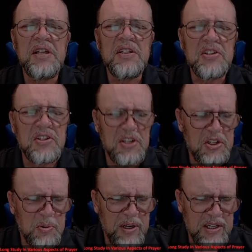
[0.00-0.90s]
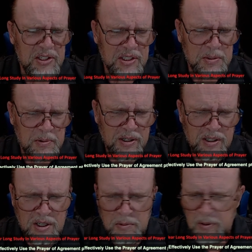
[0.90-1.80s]
in situations where
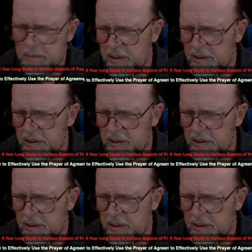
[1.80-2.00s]
we've